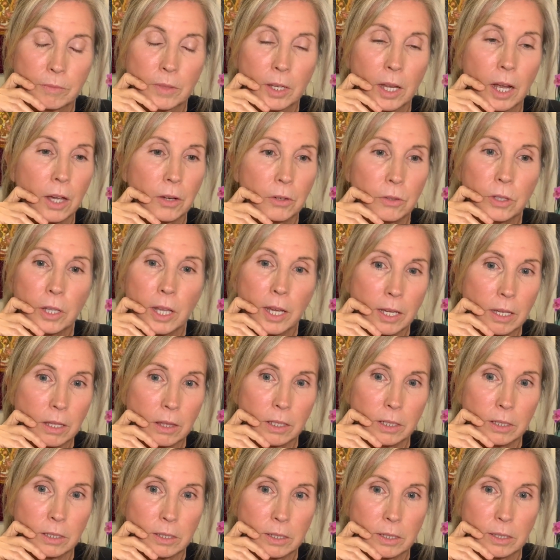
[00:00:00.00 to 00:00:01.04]
I don't like
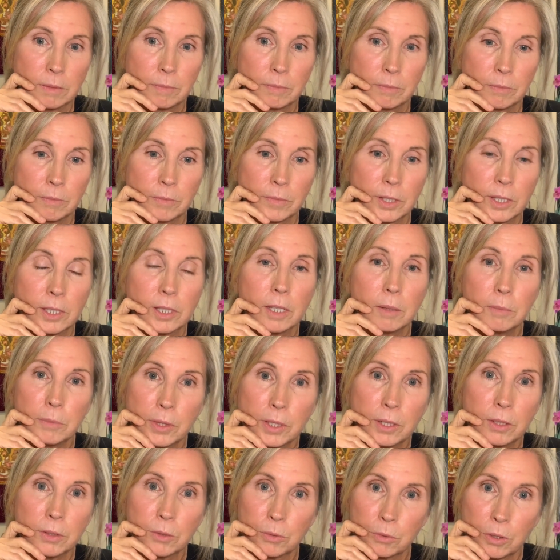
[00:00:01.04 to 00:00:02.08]
this.
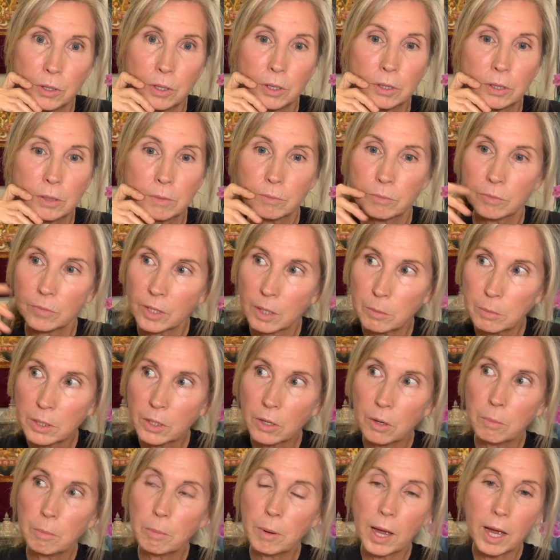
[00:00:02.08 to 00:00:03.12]
Something's wrong. Let me
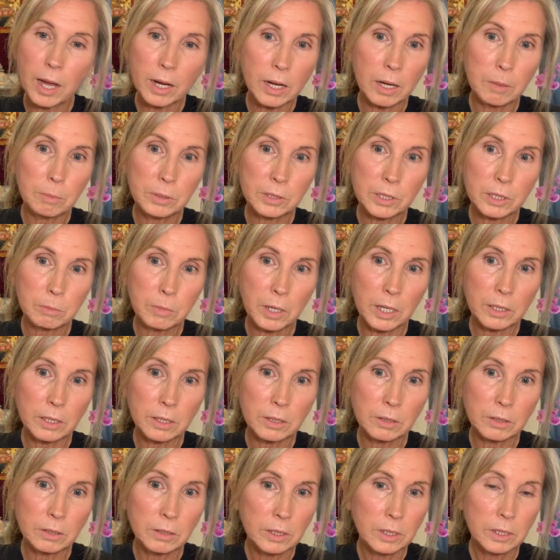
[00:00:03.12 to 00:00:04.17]
go back up into my
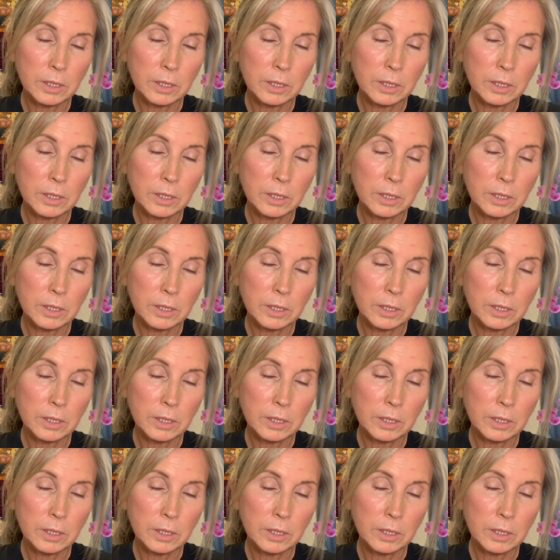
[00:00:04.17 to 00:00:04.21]
little